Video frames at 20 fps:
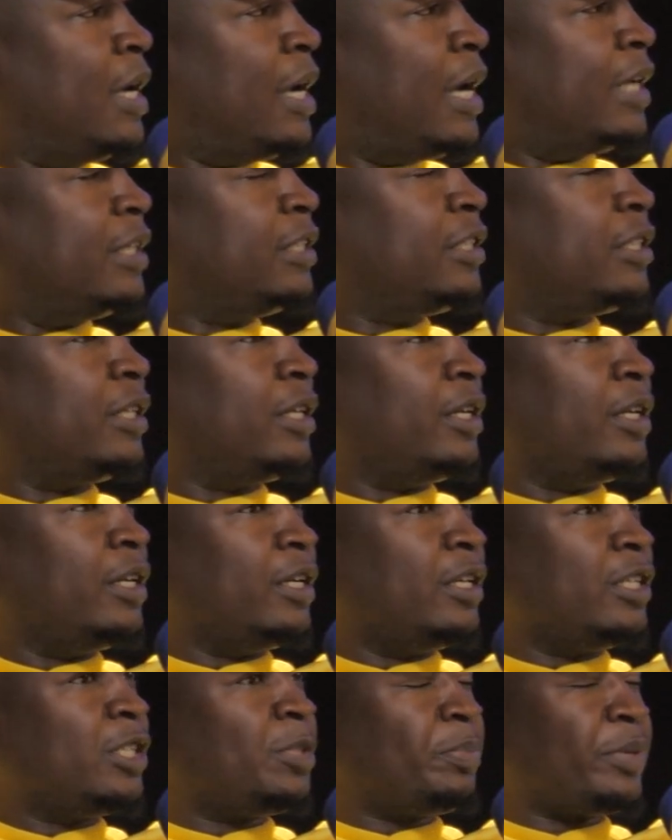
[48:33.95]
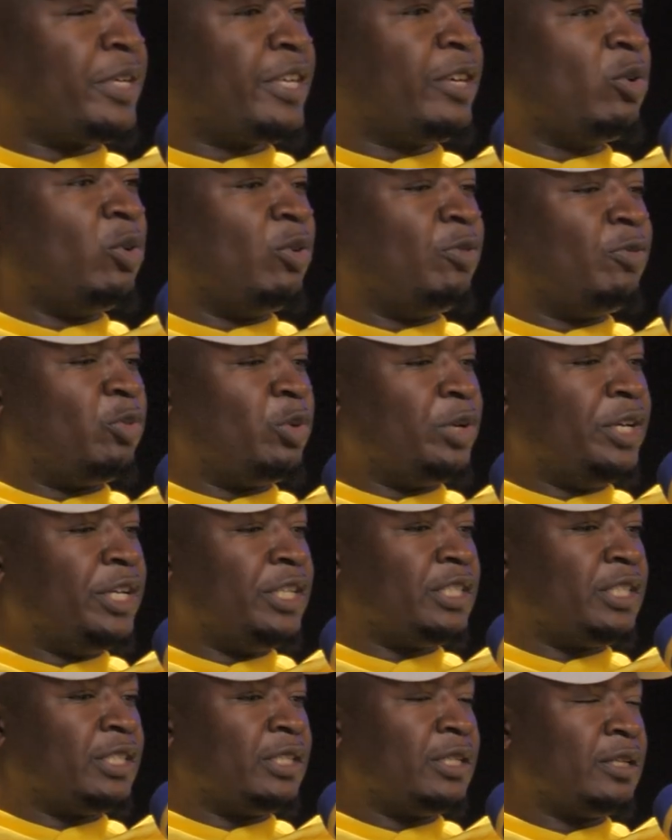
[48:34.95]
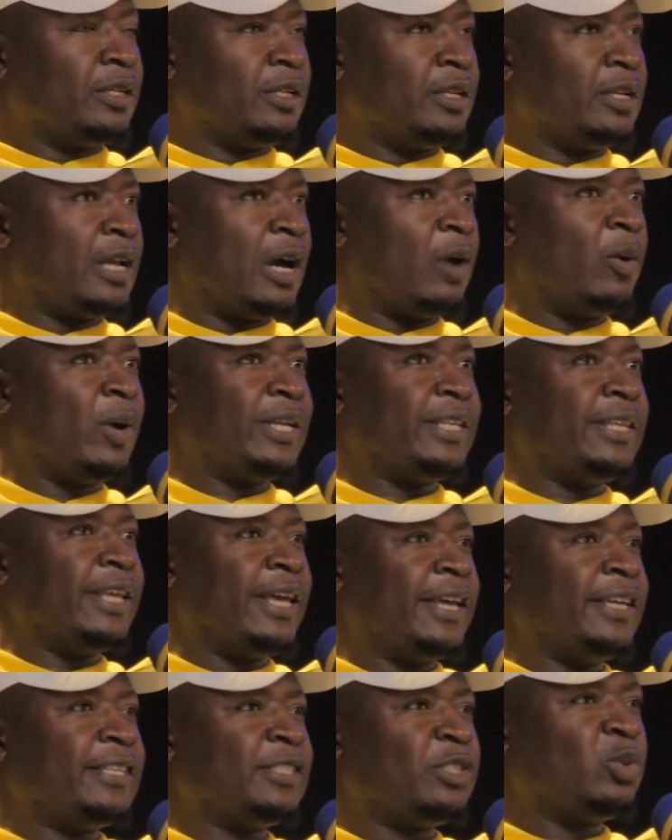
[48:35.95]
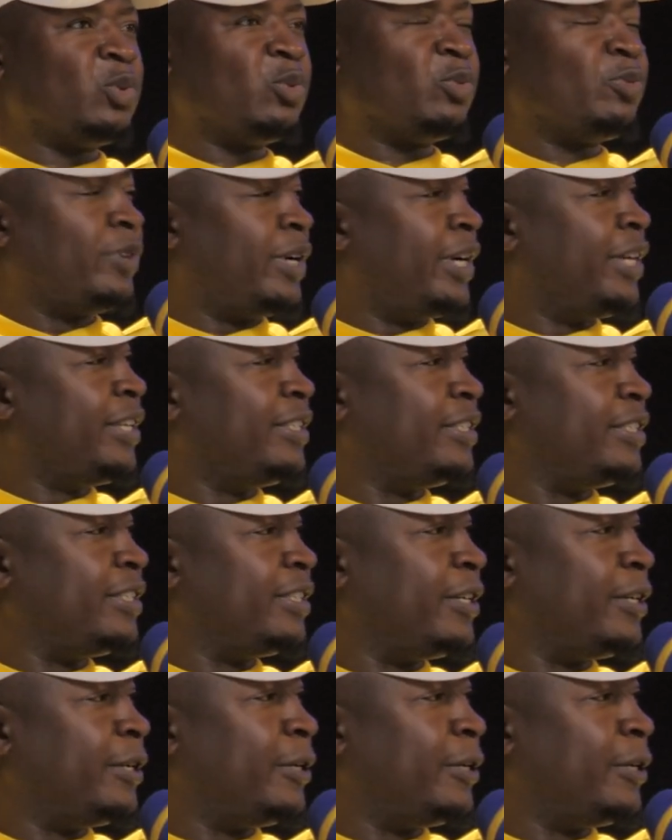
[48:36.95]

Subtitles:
And speaking of which, nowadays you find